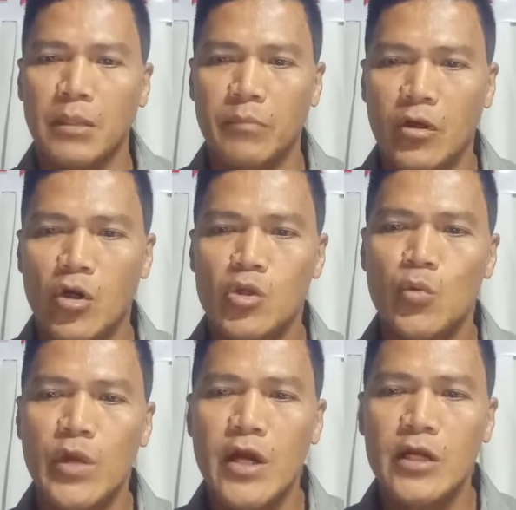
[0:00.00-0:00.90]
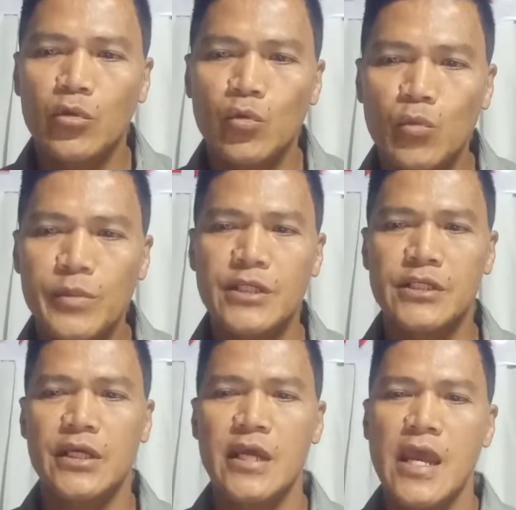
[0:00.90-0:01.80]
but because we are too
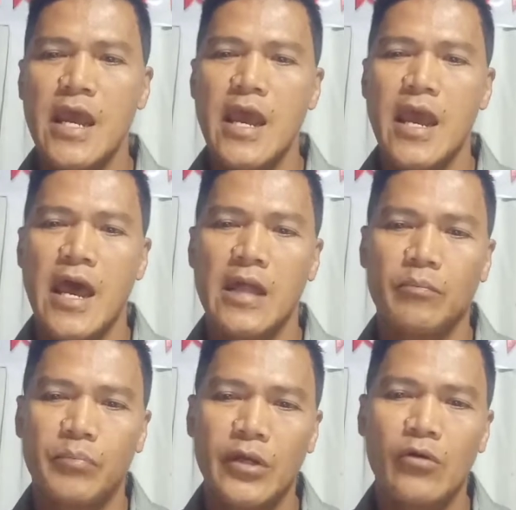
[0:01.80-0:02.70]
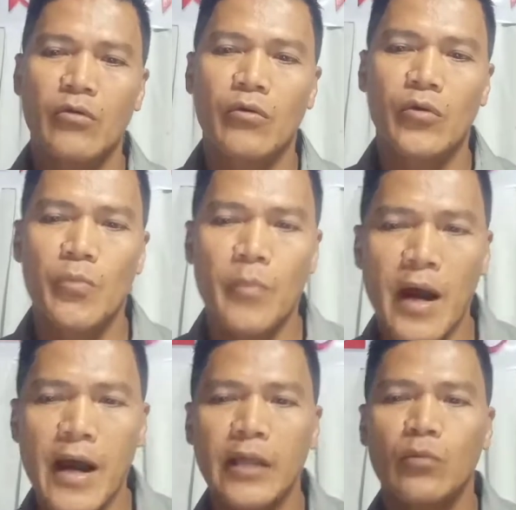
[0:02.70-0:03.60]
busy and
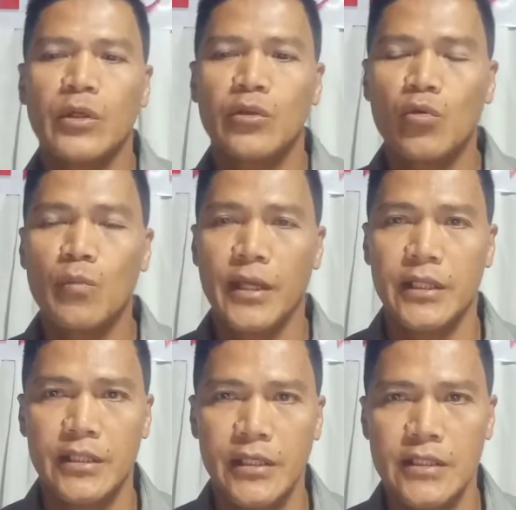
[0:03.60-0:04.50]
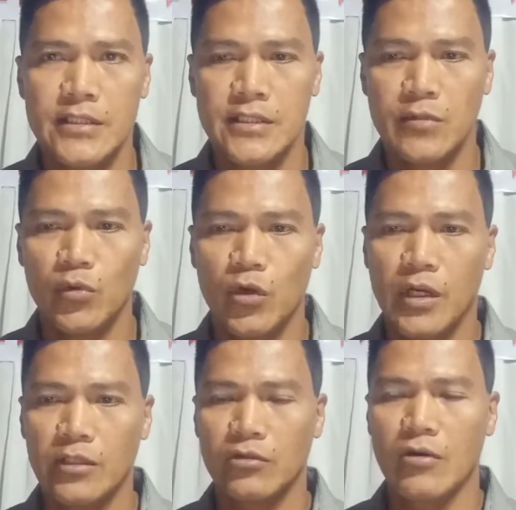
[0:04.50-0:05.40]
preoccupied with too many things. Yan po
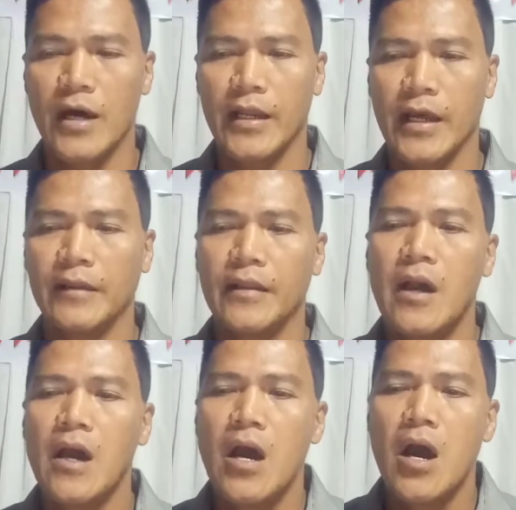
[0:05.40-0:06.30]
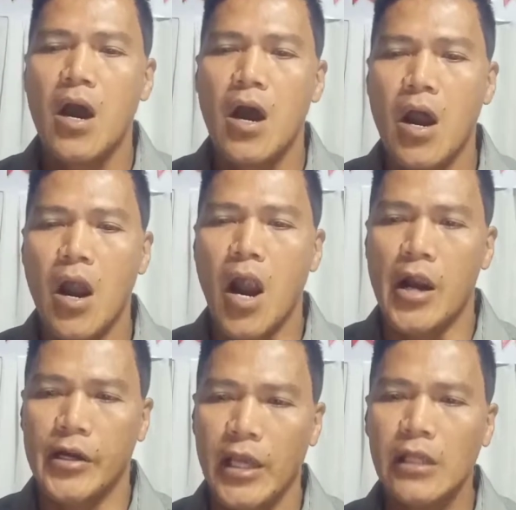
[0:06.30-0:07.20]
yung katotohanan.
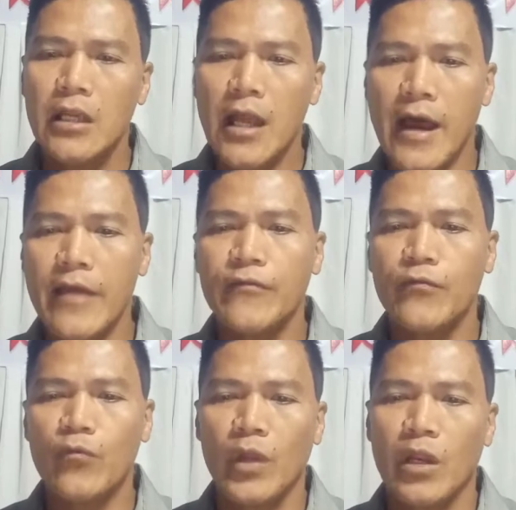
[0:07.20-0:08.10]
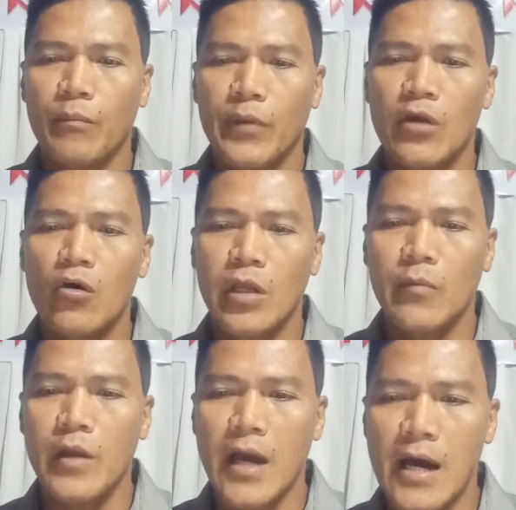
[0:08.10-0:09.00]
Our daily life will
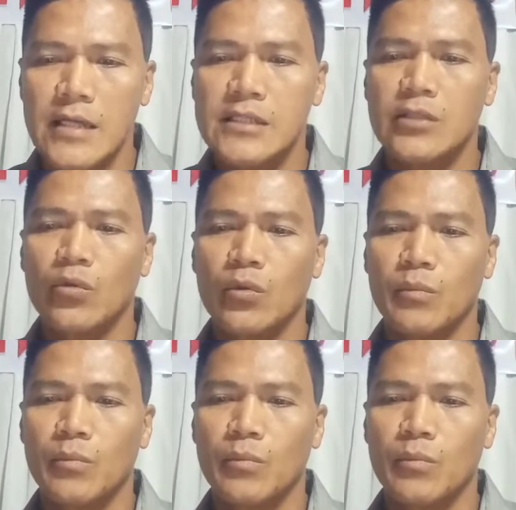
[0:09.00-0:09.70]
preoccupy us